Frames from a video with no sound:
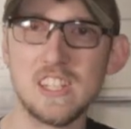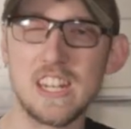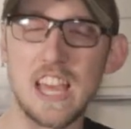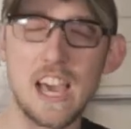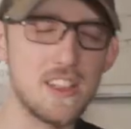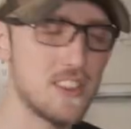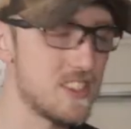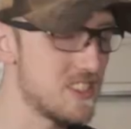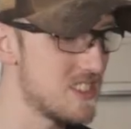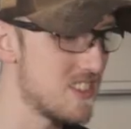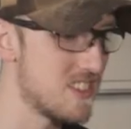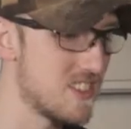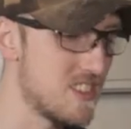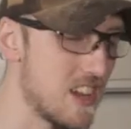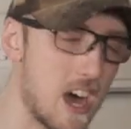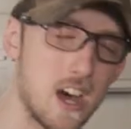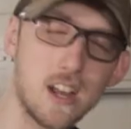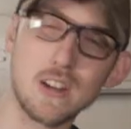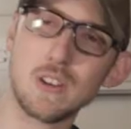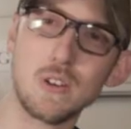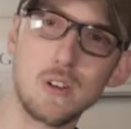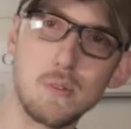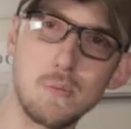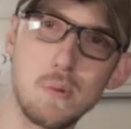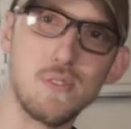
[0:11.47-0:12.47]
Now, this is
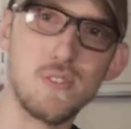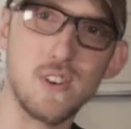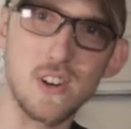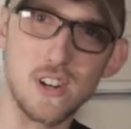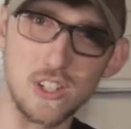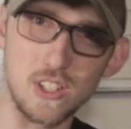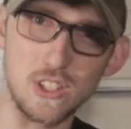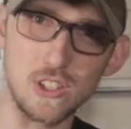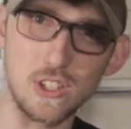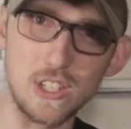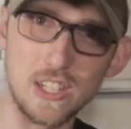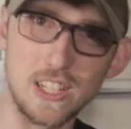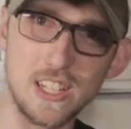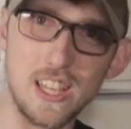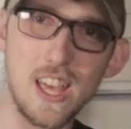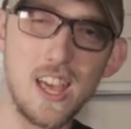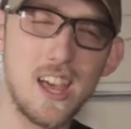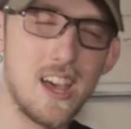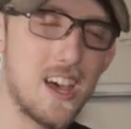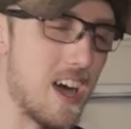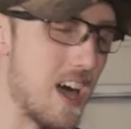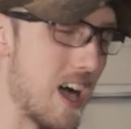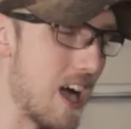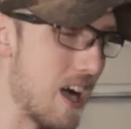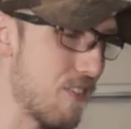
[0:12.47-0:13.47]
not going to be very good
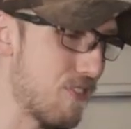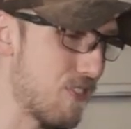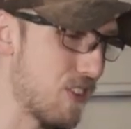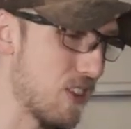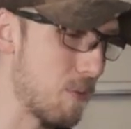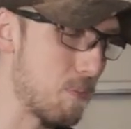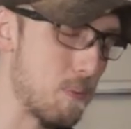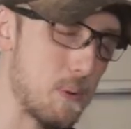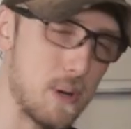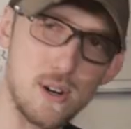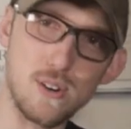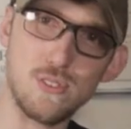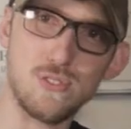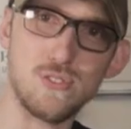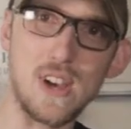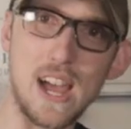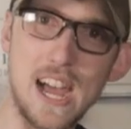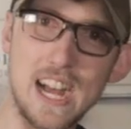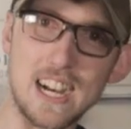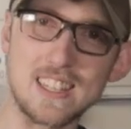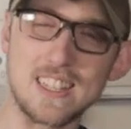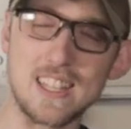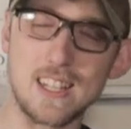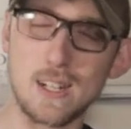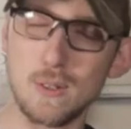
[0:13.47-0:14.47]
uh, for the pure
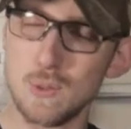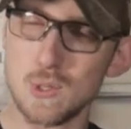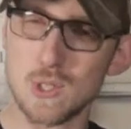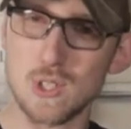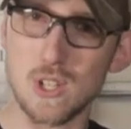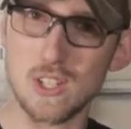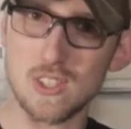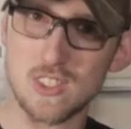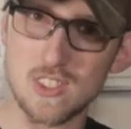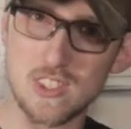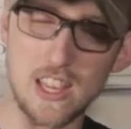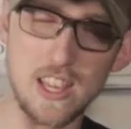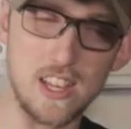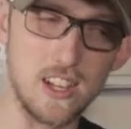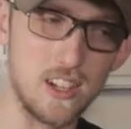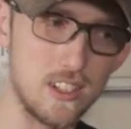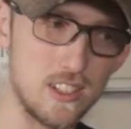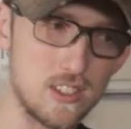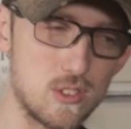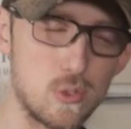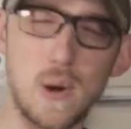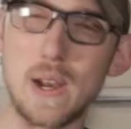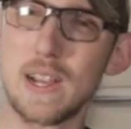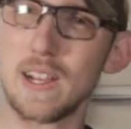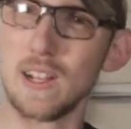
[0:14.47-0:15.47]
fact that it was on sale.
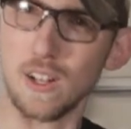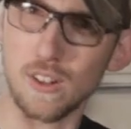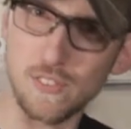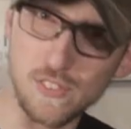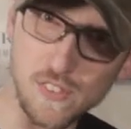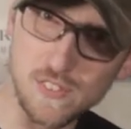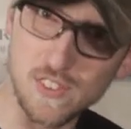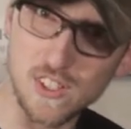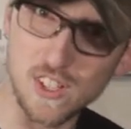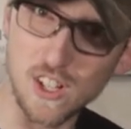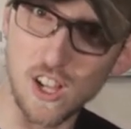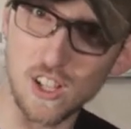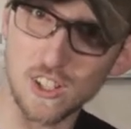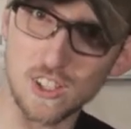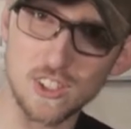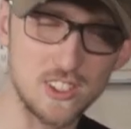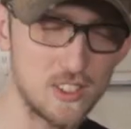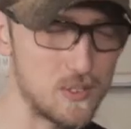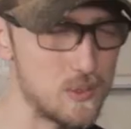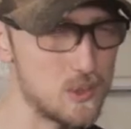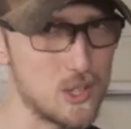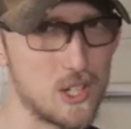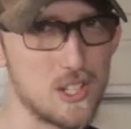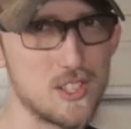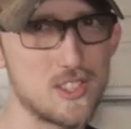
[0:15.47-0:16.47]
It's regular fifty dollars.
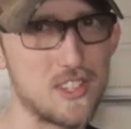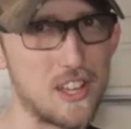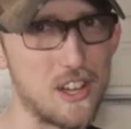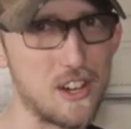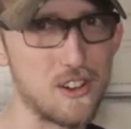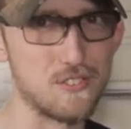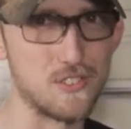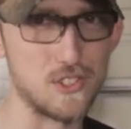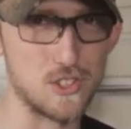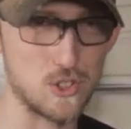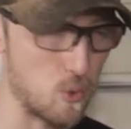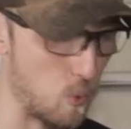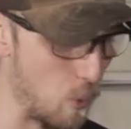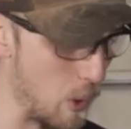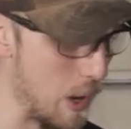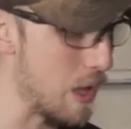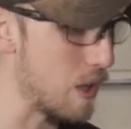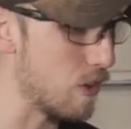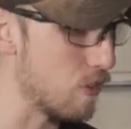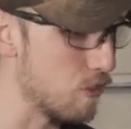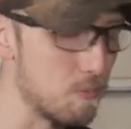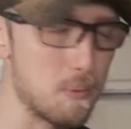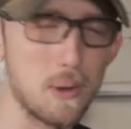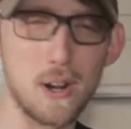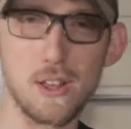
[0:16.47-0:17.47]
It was on sale for twelve
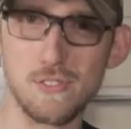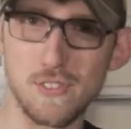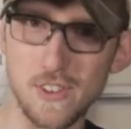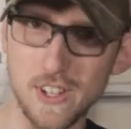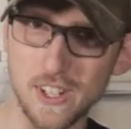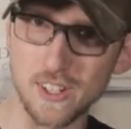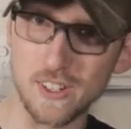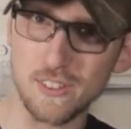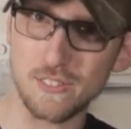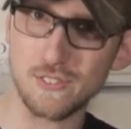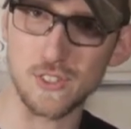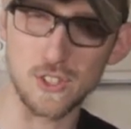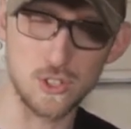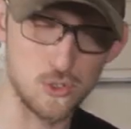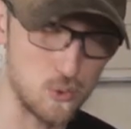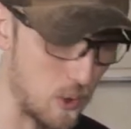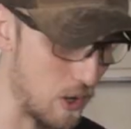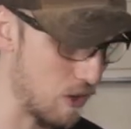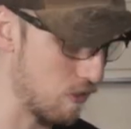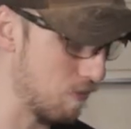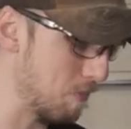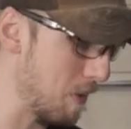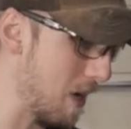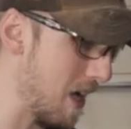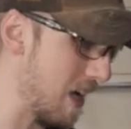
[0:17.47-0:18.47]
dollars, but I figured for
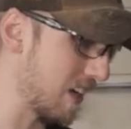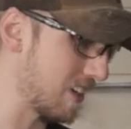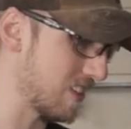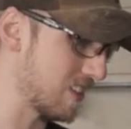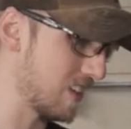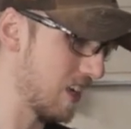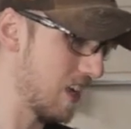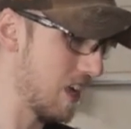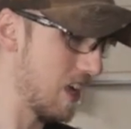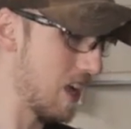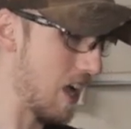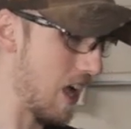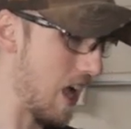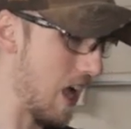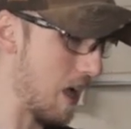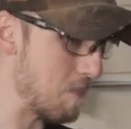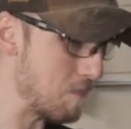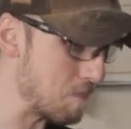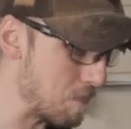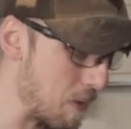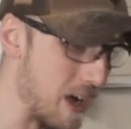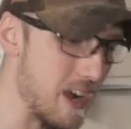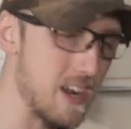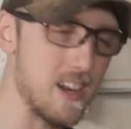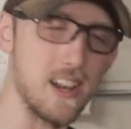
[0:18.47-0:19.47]
twelve bucks, I
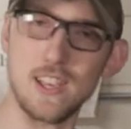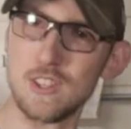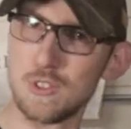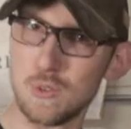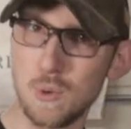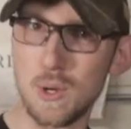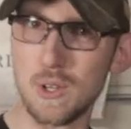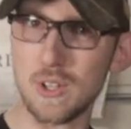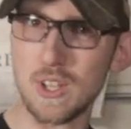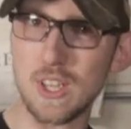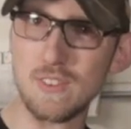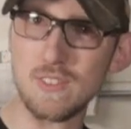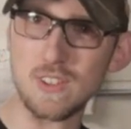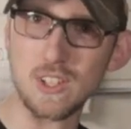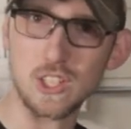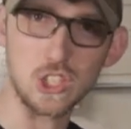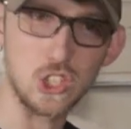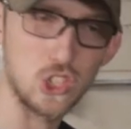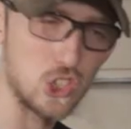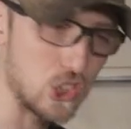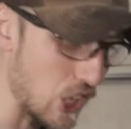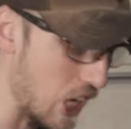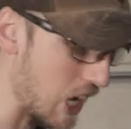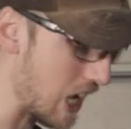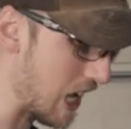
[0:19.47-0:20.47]
might as well give it a
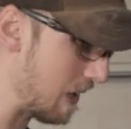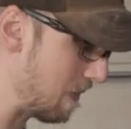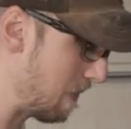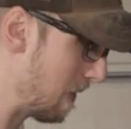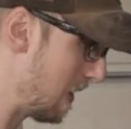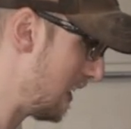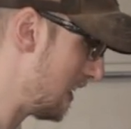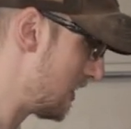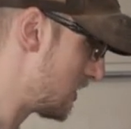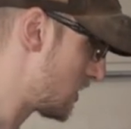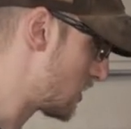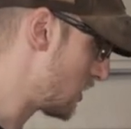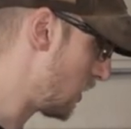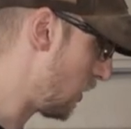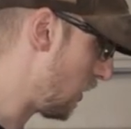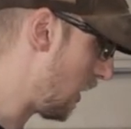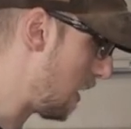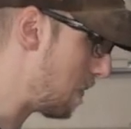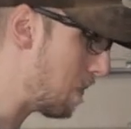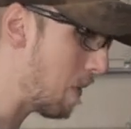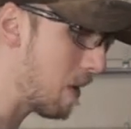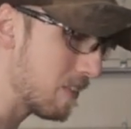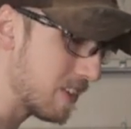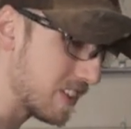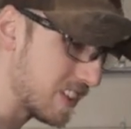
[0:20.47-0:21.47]
shot. So
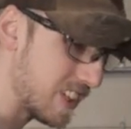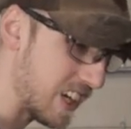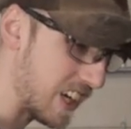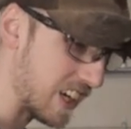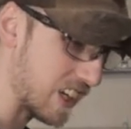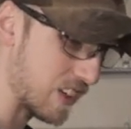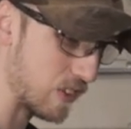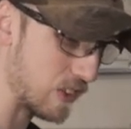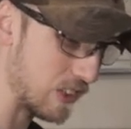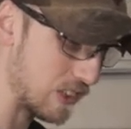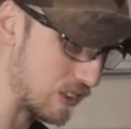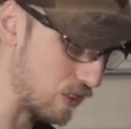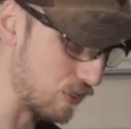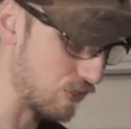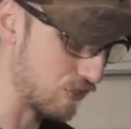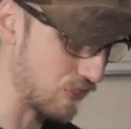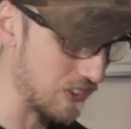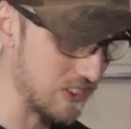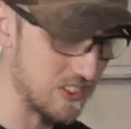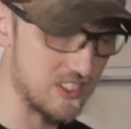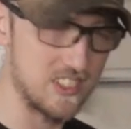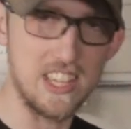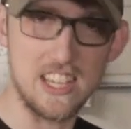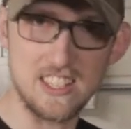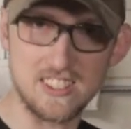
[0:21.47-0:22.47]
I'm obviously not going to
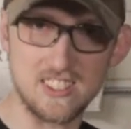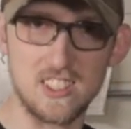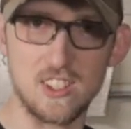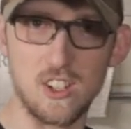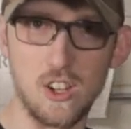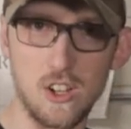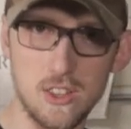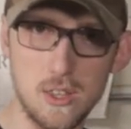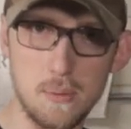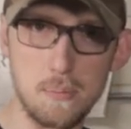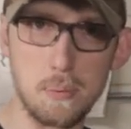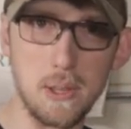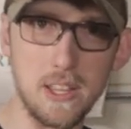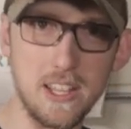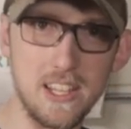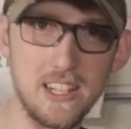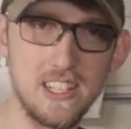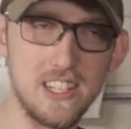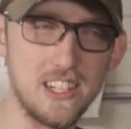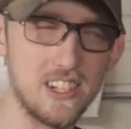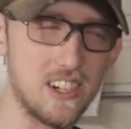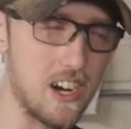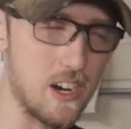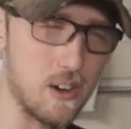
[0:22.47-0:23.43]
first test it on the plane here.